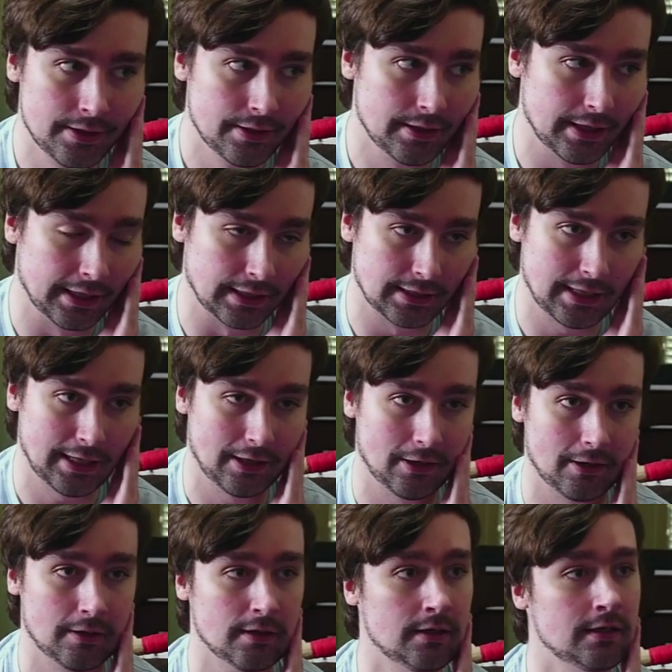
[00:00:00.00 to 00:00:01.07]
and
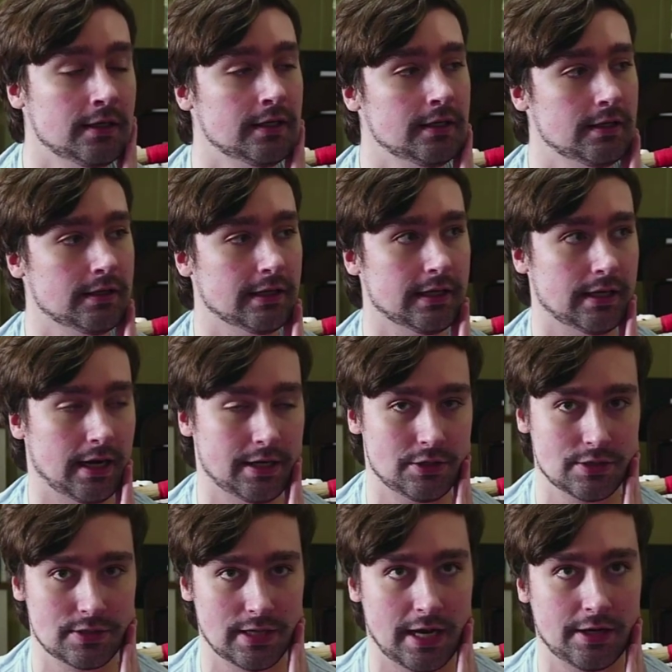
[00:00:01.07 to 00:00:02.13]
care that I
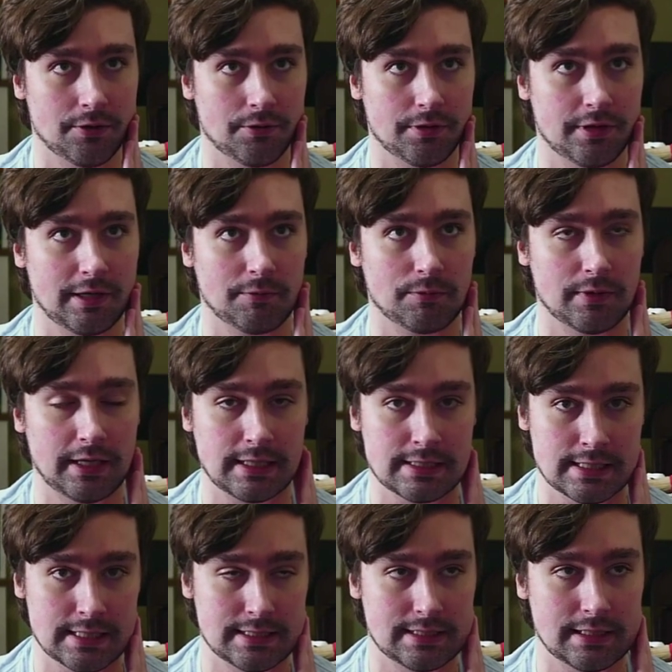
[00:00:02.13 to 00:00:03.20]
just I don't think
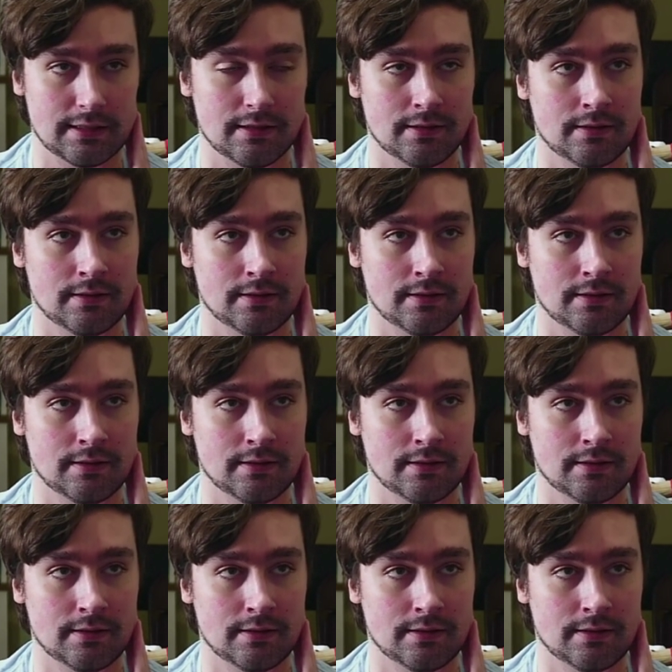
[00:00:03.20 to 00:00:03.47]
existed.